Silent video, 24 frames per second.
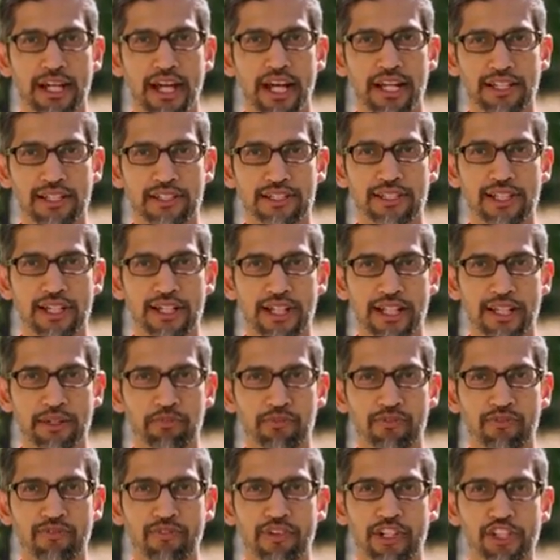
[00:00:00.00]
At a
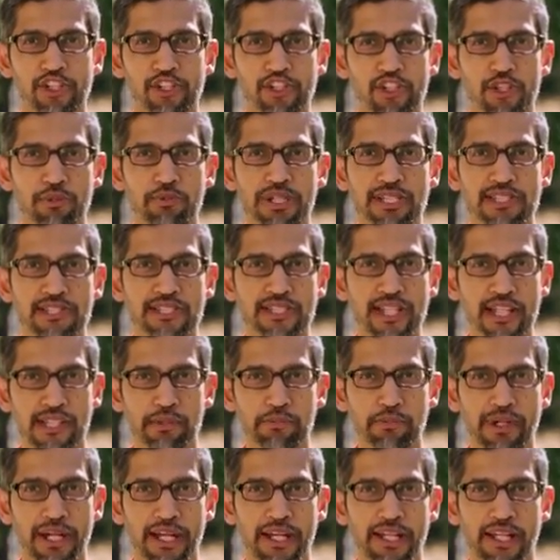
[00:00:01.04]
time when you should be
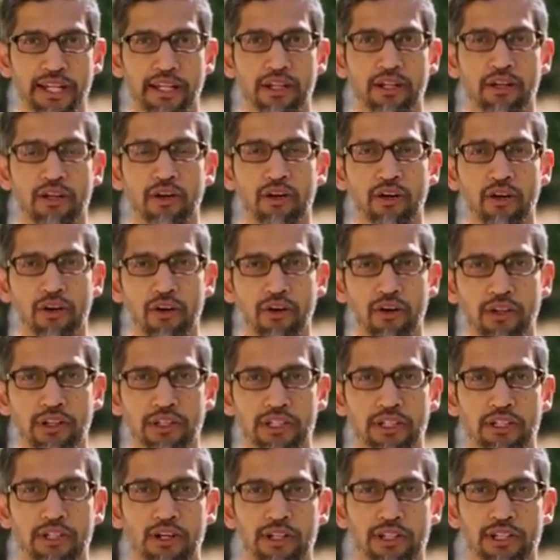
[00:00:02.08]
celebrating all
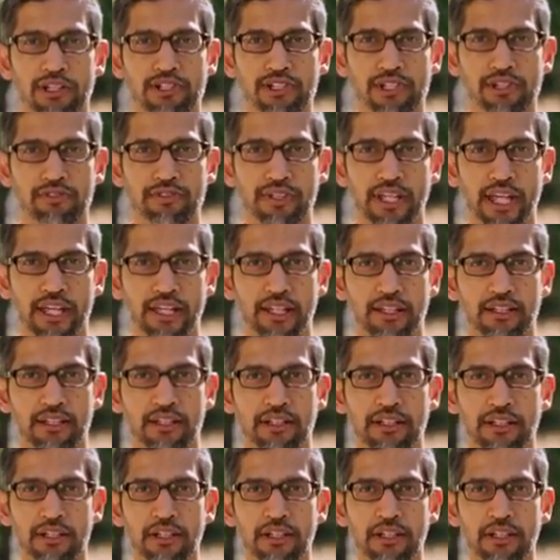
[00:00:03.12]
the knowledge you've gained,